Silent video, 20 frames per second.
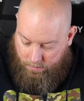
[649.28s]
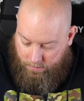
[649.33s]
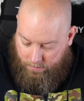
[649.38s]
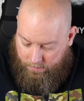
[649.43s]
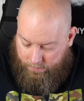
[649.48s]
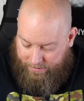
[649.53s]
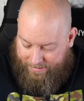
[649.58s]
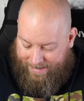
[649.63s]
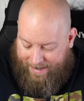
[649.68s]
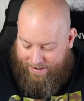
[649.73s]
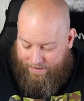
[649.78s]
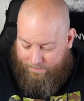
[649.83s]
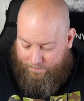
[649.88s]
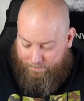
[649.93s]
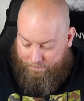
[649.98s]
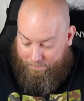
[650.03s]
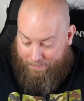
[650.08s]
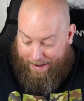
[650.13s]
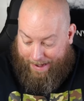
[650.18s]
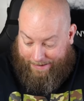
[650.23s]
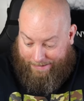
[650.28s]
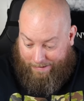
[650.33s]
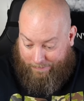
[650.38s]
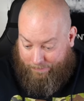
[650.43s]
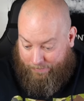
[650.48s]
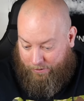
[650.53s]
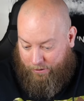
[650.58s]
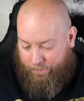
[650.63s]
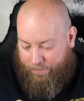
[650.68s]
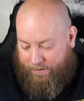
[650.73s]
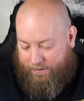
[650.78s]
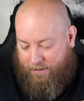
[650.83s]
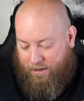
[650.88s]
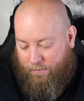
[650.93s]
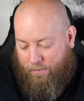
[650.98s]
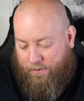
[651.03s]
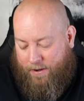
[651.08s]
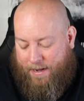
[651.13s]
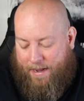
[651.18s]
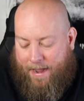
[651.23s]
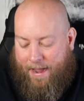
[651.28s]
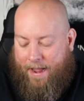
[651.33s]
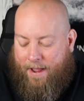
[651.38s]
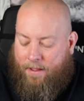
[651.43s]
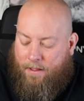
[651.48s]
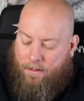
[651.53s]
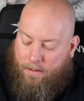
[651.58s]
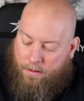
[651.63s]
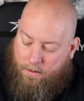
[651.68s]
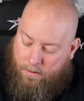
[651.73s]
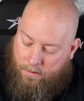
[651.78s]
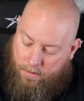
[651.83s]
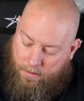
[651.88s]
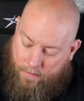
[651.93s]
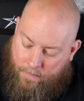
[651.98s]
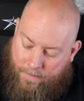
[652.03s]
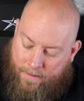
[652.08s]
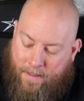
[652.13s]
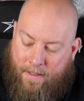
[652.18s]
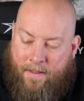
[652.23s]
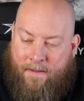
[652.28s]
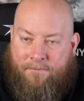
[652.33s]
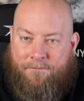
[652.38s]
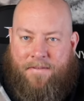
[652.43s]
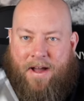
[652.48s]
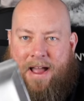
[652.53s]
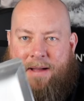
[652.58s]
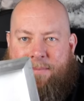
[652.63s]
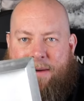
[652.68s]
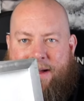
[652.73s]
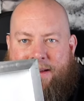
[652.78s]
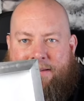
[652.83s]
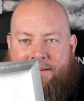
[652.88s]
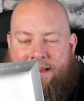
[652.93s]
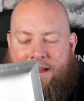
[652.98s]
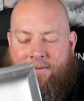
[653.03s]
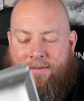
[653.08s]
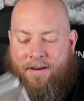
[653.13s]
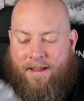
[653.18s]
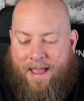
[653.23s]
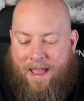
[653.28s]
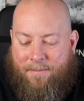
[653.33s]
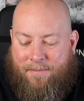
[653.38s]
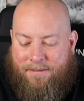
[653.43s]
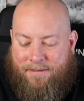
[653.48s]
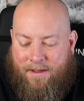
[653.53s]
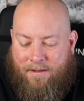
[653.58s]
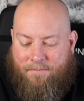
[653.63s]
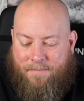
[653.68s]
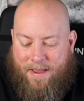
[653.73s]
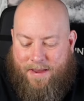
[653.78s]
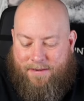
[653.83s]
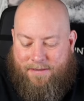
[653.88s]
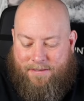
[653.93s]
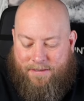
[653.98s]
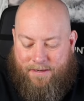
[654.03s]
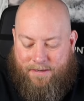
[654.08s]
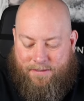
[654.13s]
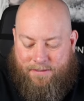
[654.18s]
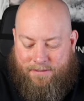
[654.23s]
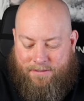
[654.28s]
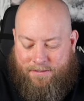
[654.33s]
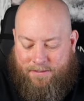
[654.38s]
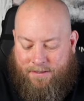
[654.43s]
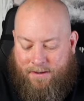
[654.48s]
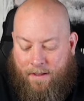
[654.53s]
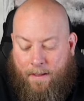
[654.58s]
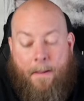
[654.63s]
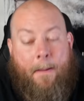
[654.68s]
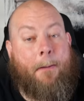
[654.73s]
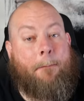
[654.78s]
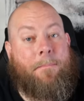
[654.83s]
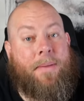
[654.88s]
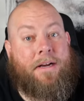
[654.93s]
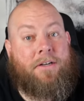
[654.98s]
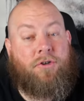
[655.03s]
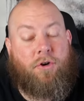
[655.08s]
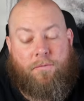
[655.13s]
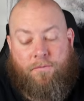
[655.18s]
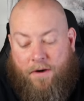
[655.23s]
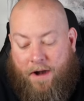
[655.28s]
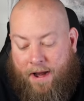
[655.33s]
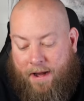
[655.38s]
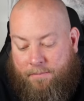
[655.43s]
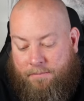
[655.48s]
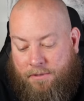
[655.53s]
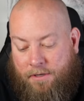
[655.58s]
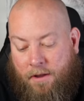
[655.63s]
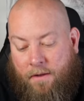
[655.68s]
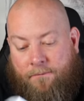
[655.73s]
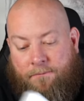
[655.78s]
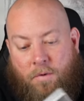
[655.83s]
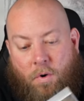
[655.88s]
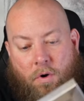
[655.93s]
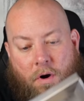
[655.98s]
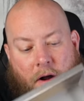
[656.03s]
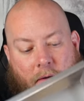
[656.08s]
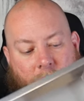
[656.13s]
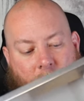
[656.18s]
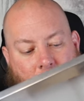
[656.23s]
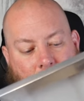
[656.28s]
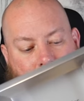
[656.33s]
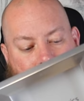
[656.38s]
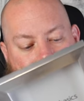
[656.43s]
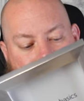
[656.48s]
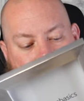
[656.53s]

They're kind of banged up a little bit, though, but we got 5x7 Amazon Basics picture frames. Four of them.